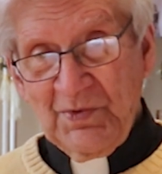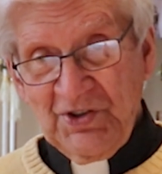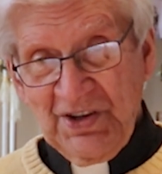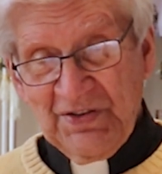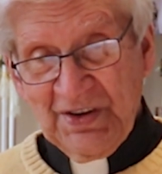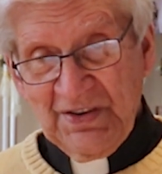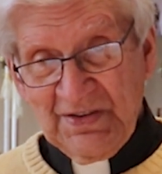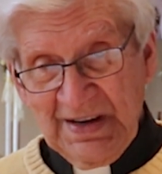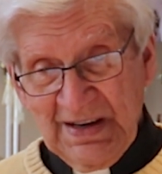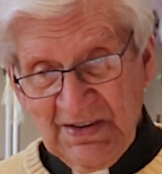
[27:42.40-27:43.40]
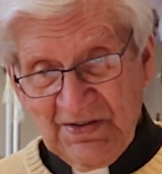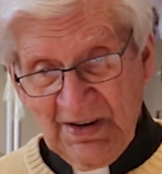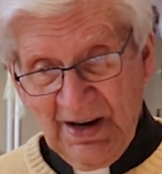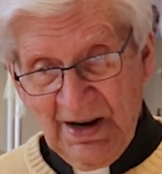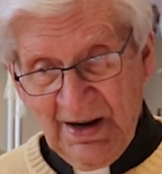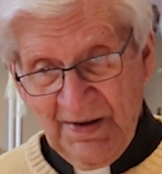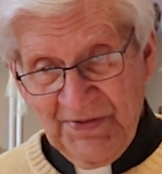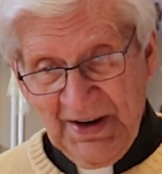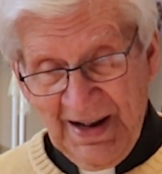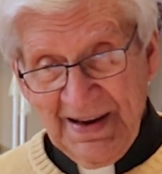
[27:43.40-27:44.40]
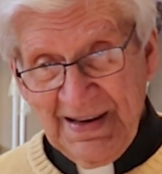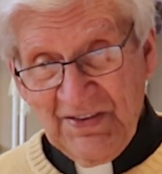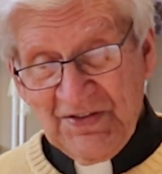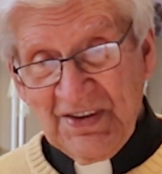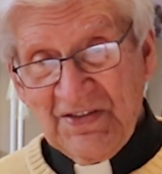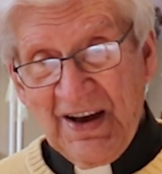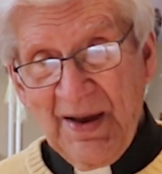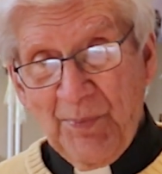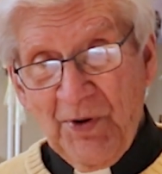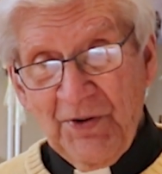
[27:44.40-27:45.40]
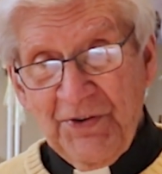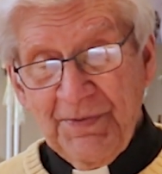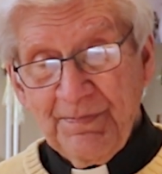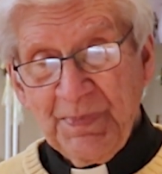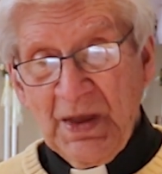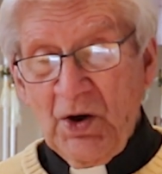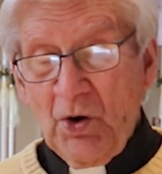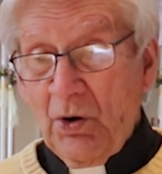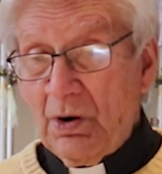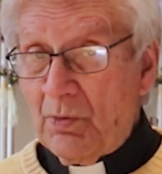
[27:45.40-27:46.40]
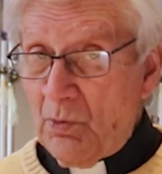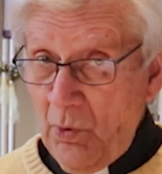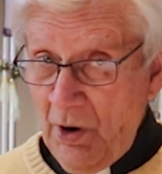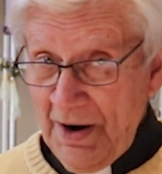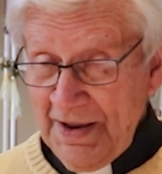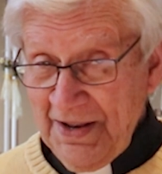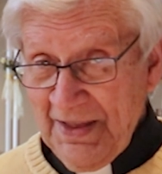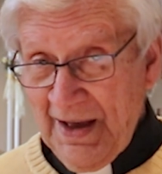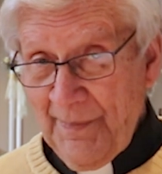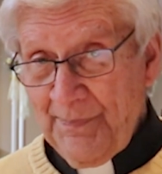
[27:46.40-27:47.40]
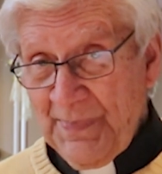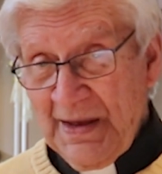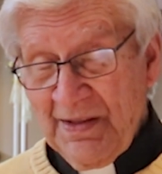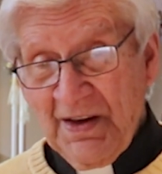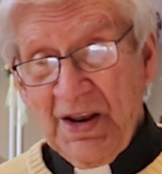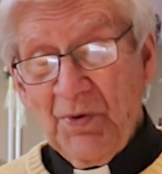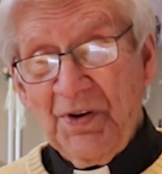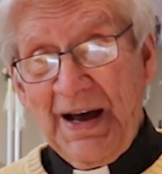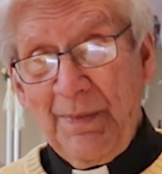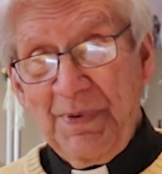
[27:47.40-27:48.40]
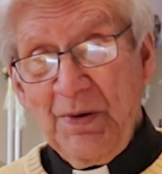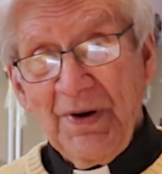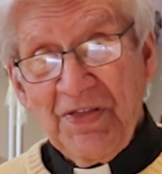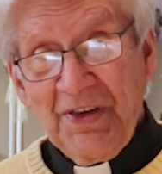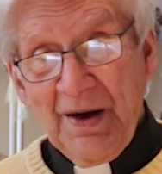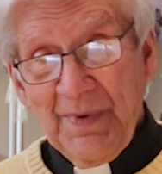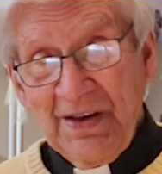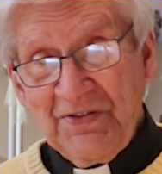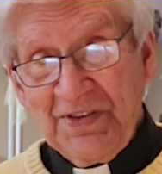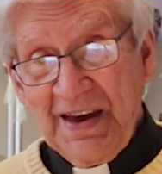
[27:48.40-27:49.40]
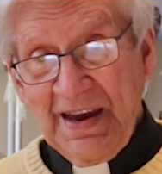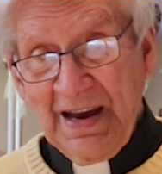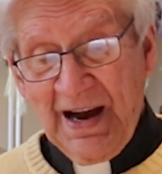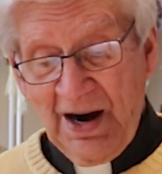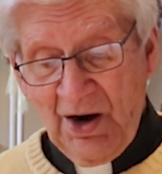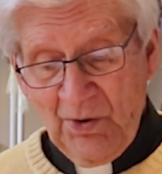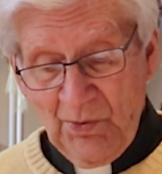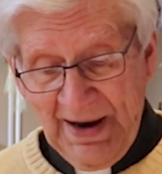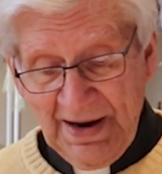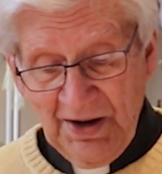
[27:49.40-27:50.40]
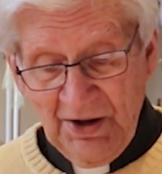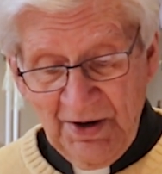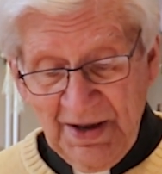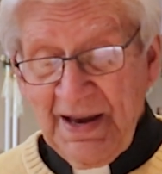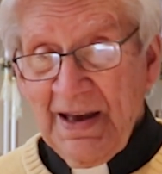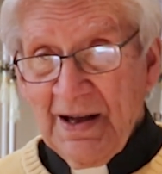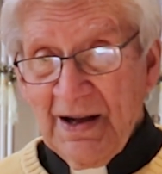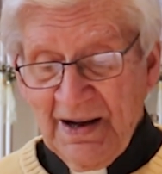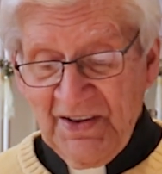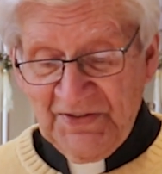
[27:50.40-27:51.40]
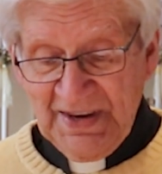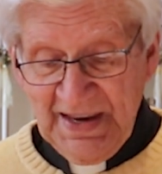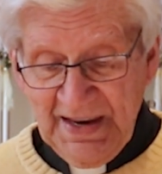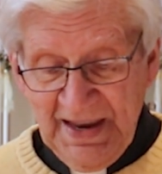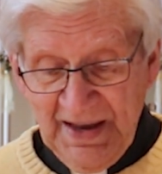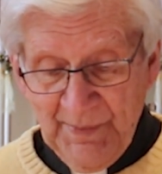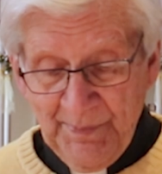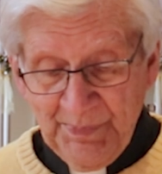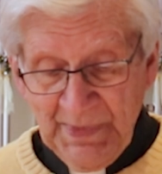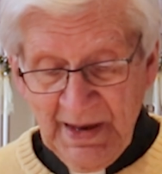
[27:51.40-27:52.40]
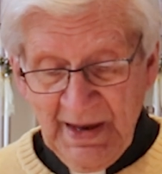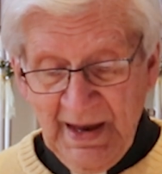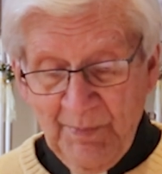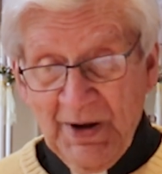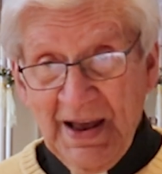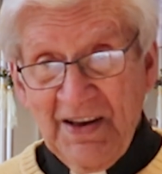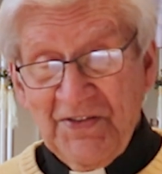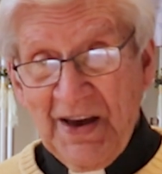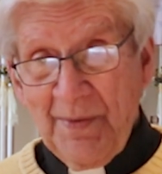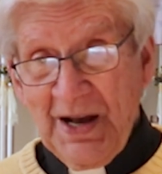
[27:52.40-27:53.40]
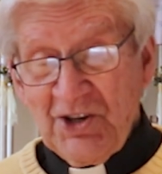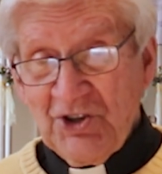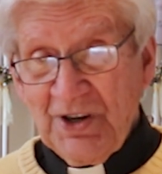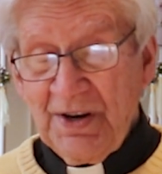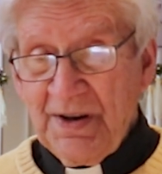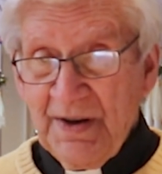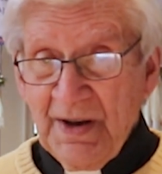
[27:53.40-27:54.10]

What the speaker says: Jesus is telling his disciples or warning them that he will not be with them as they are regularly seeing him. But as I mentioned,